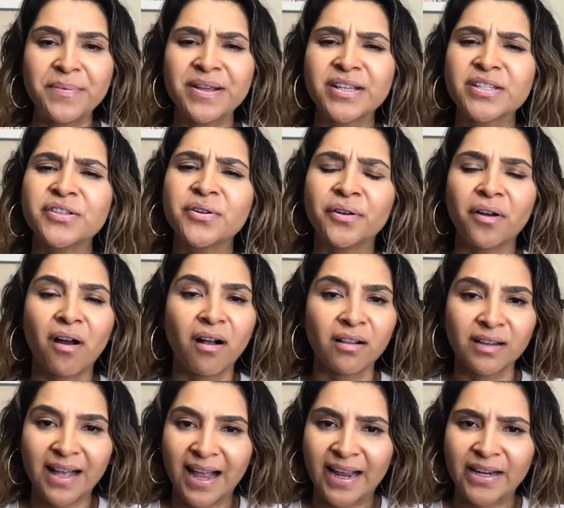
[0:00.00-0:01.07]
Because you're
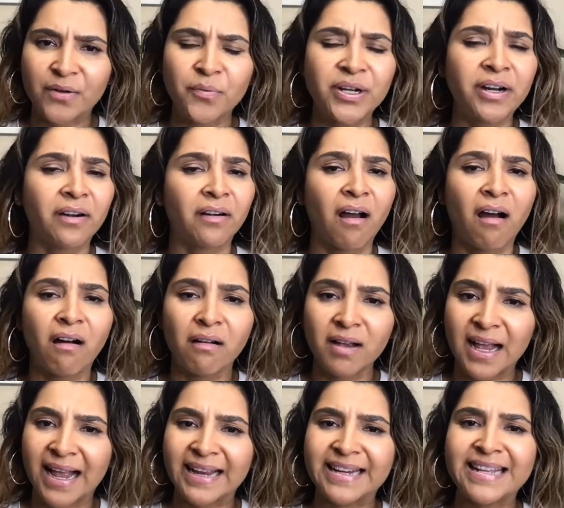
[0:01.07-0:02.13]
all kind. We are all
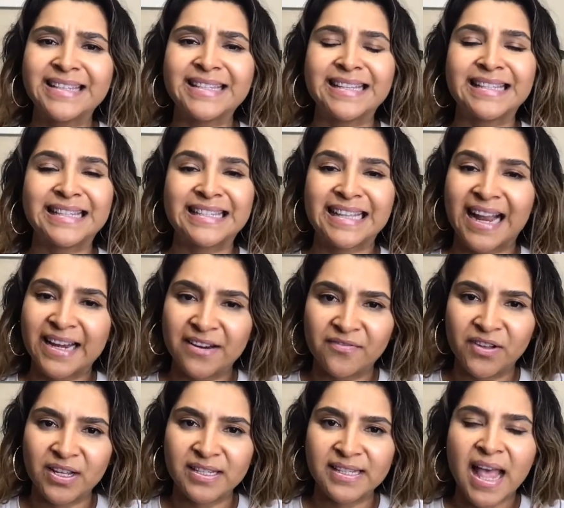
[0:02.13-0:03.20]
kind. It's inside
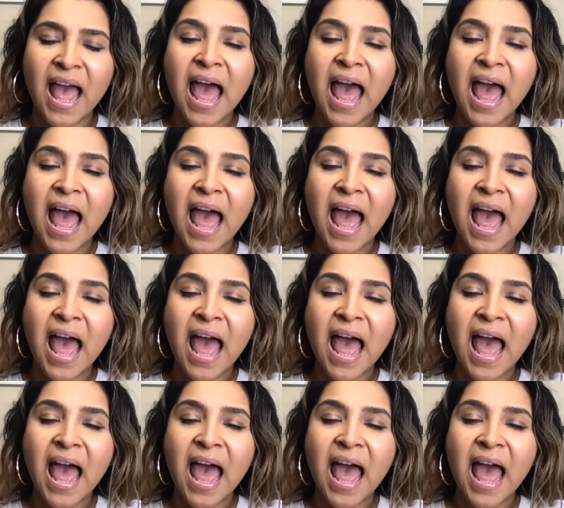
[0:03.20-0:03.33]
of us.